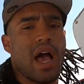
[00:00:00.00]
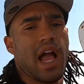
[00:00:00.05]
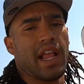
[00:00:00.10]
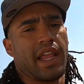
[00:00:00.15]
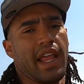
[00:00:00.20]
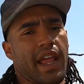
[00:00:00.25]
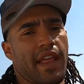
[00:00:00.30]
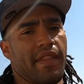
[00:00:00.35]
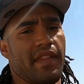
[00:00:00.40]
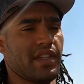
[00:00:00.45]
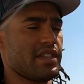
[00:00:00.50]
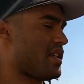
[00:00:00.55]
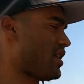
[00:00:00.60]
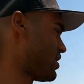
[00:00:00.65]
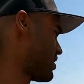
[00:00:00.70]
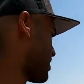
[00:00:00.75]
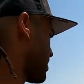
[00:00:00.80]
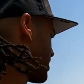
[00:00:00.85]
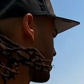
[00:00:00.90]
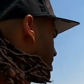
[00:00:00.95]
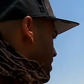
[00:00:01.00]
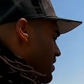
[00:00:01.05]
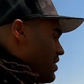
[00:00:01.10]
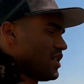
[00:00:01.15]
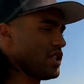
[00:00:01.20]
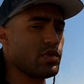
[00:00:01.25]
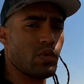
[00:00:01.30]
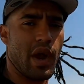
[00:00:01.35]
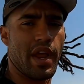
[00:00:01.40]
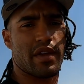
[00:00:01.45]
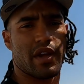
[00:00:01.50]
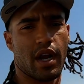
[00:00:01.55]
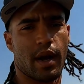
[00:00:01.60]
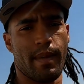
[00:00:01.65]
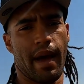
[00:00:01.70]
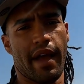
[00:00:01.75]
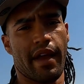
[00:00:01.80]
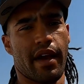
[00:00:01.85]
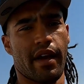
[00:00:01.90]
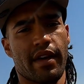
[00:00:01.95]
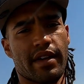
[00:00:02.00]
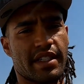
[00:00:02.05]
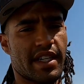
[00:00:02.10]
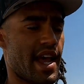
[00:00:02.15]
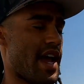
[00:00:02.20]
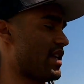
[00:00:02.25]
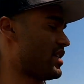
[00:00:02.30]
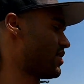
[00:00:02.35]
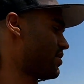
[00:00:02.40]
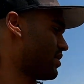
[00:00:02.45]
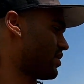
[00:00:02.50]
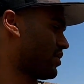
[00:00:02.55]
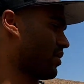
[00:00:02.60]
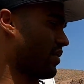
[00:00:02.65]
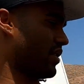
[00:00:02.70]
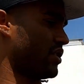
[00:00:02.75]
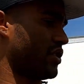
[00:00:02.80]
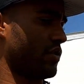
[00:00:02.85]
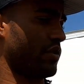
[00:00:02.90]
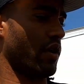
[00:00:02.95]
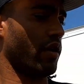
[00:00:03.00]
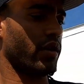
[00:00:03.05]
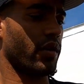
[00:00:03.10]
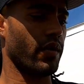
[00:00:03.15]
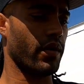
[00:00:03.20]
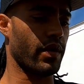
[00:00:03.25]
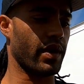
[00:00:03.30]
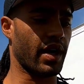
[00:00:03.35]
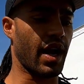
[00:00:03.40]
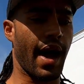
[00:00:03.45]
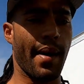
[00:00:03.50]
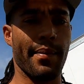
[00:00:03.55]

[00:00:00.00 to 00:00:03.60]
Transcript: Again, this is this is why you come out here and test, so that you don't go to a